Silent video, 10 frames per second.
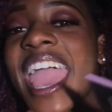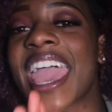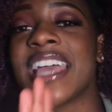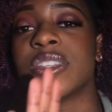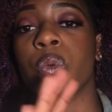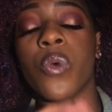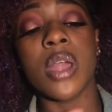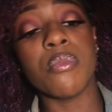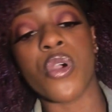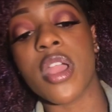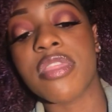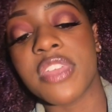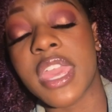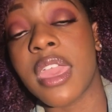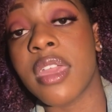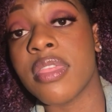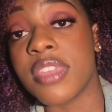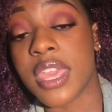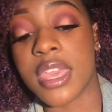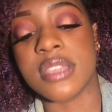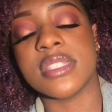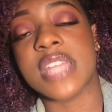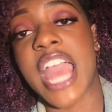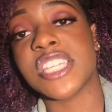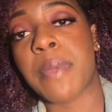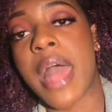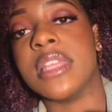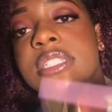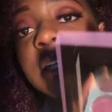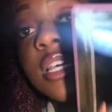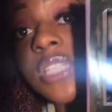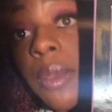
And one more thing, the Snatch palette does